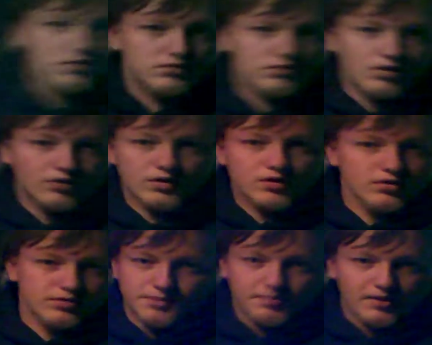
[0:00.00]
Don't
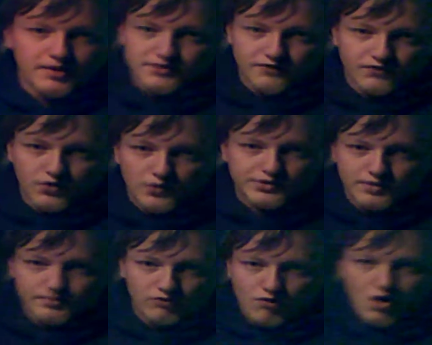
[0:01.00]
accuse the police of doing
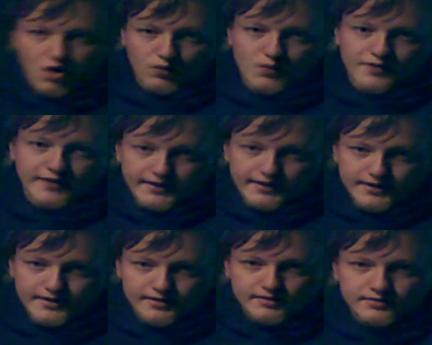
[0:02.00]
something wrong when they
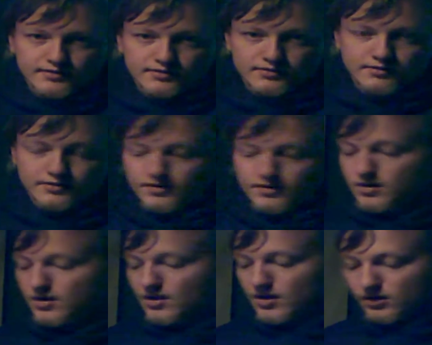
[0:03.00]
didn't.
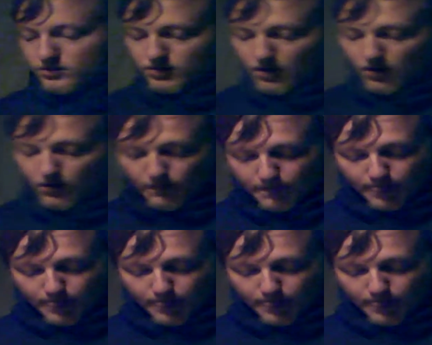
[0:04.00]
So,